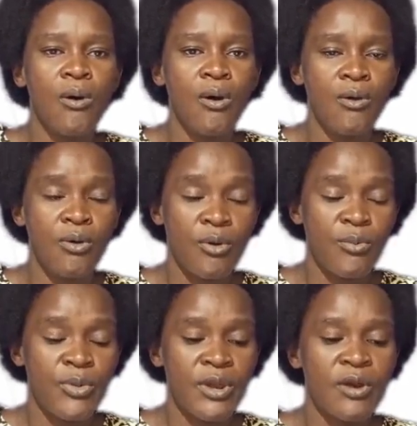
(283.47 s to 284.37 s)

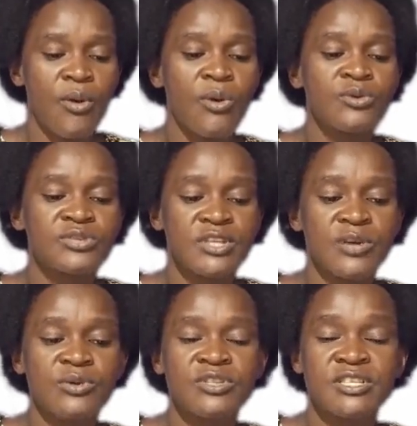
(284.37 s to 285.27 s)
cropping or
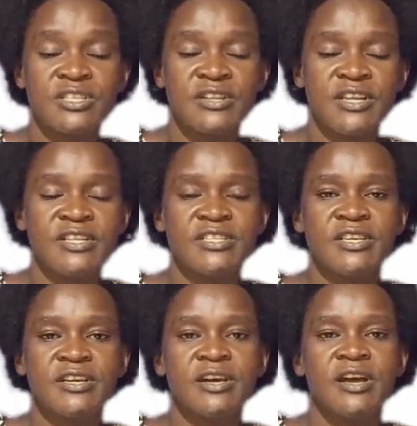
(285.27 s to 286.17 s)
zero tillage,
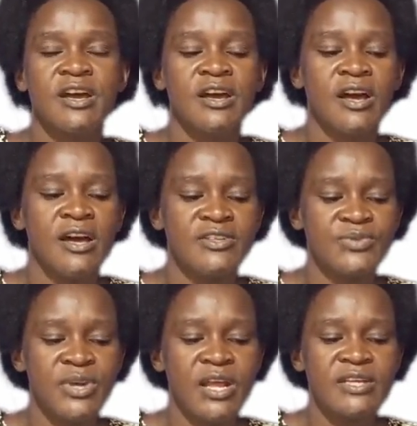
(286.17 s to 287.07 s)
as
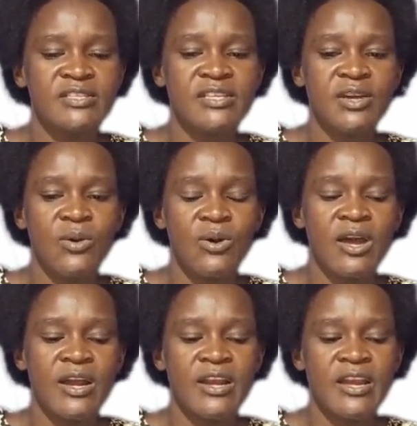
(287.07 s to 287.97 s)
well as
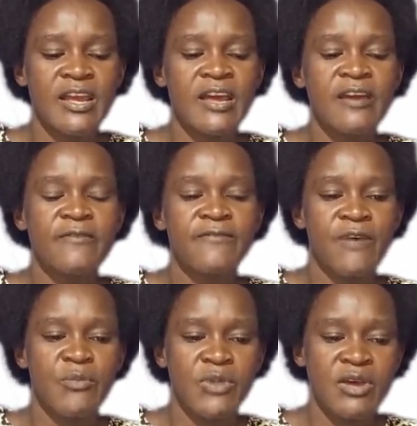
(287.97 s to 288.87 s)
organic
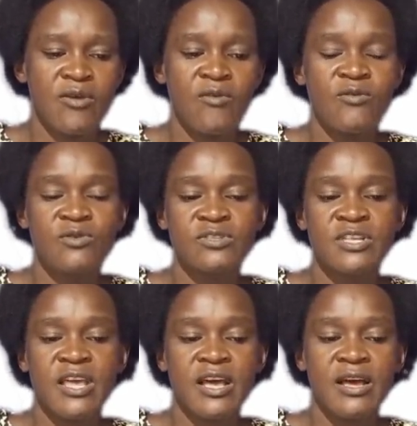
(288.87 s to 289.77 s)
farming. Of course,
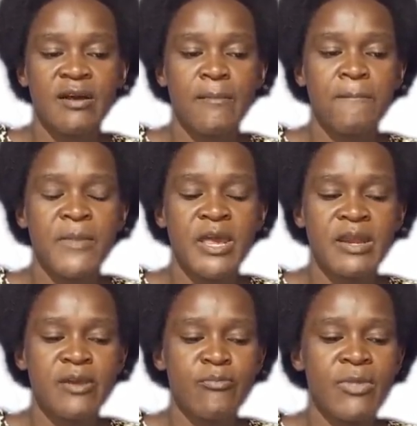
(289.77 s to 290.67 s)
there are
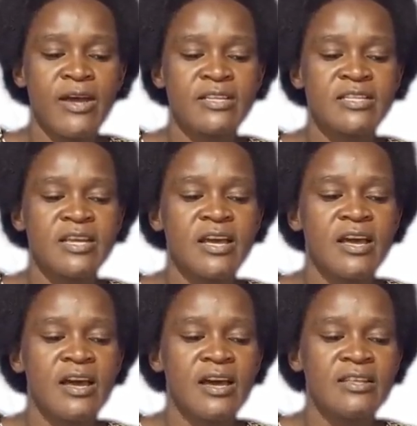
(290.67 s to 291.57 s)
many, but
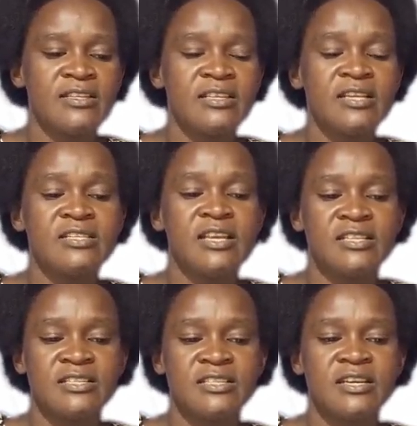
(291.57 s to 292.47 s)
these are
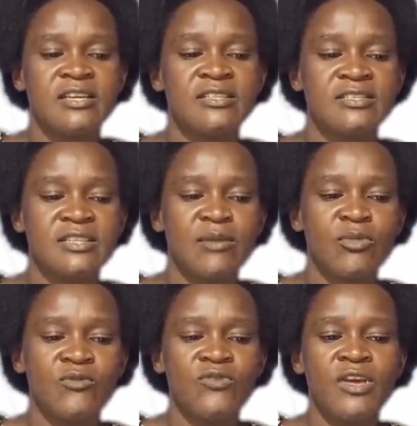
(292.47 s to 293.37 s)
just some
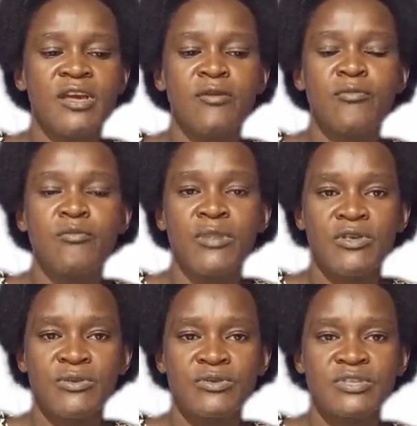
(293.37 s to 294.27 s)
of the
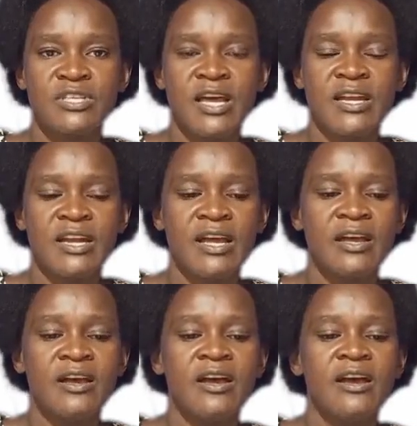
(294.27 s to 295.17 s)
methods
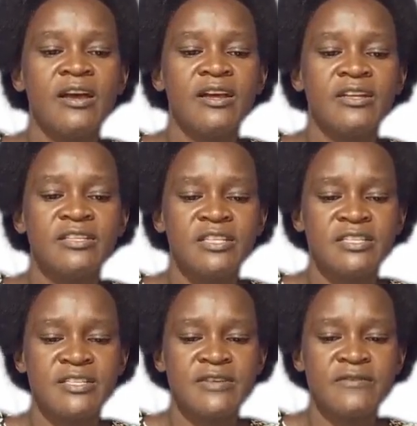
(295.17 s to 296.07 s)
under
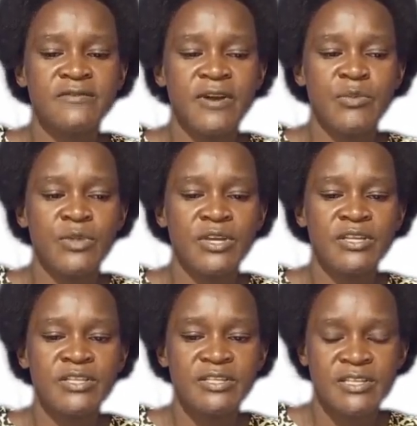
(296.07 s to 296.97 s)
intensive farming
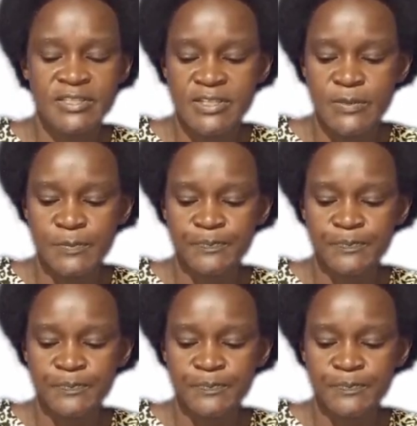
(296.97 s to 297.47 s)
system.